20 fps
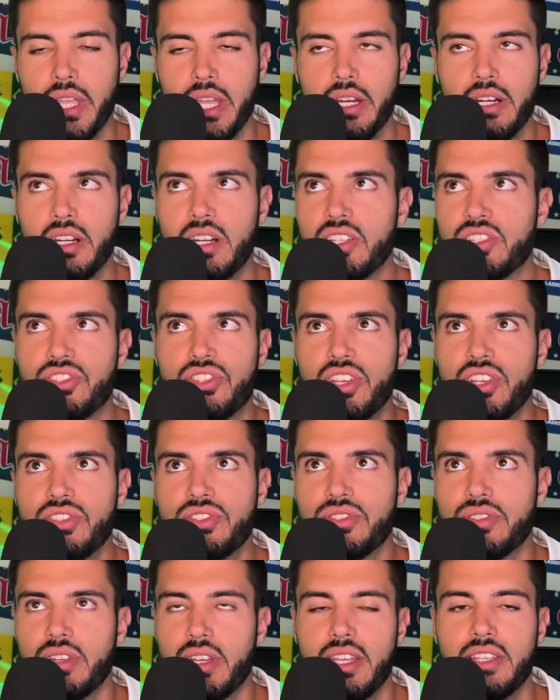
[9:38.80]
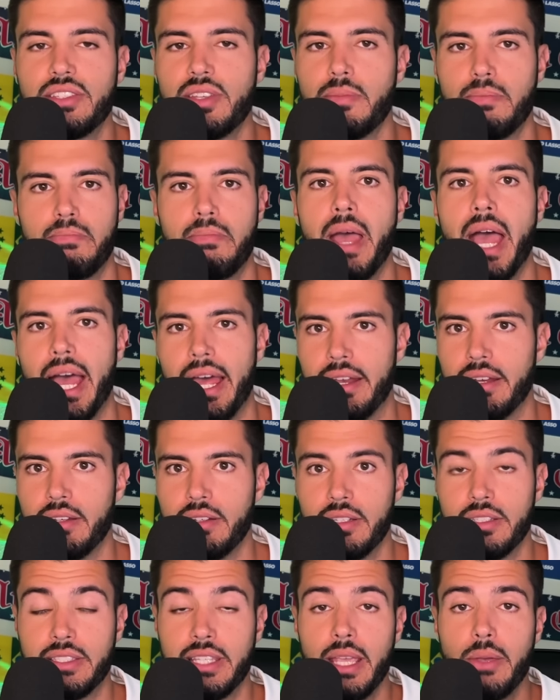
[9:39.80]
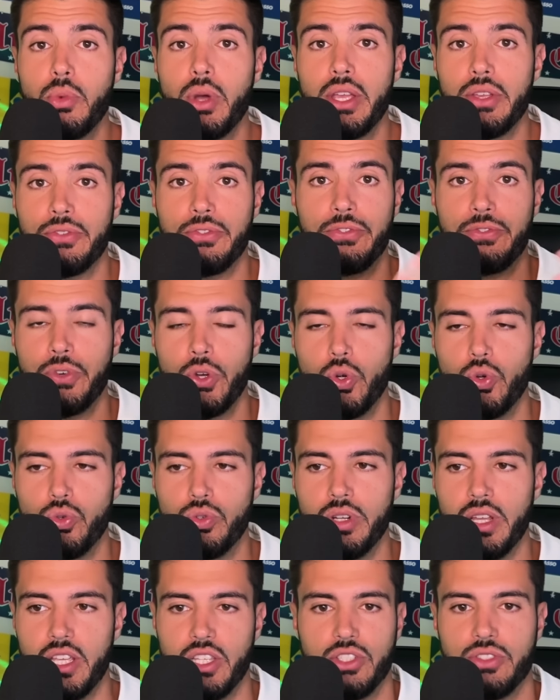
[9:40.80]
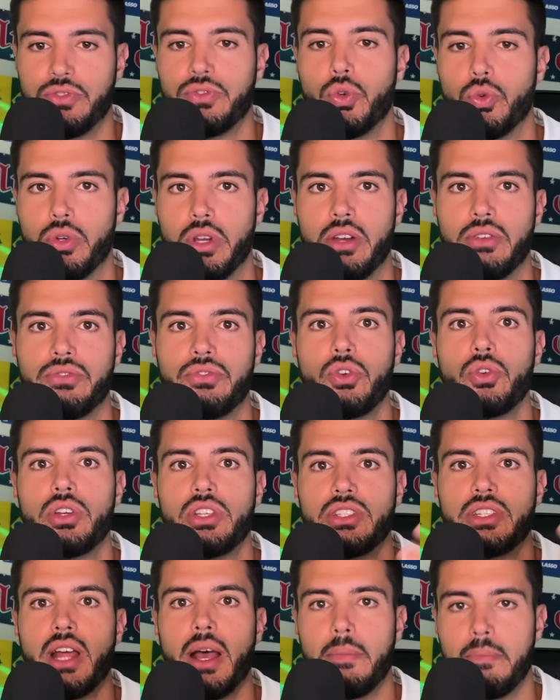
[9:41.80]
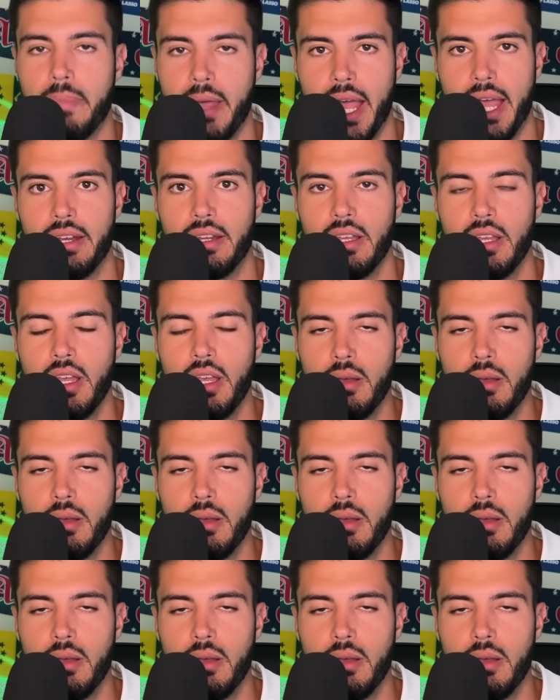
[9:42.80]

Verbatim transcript: And an assist isn't bad. The same way food is food, and food is not bad.